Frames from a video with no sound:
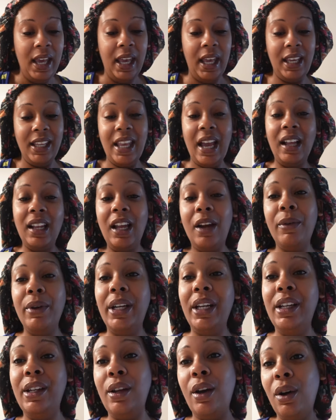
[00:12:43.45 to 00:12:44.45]
and y'all
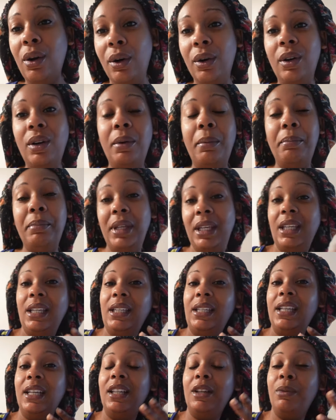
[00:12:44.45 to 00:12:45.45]
already know me
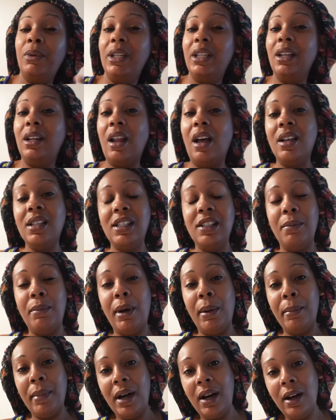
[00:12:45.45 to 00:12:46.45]
dealing with the loss of my
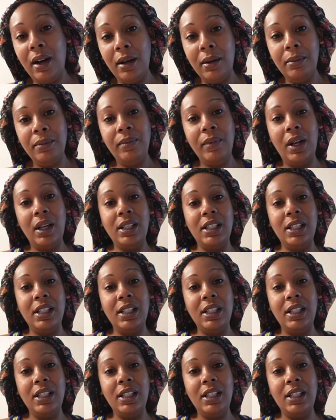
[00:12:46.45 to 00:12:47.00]
mom.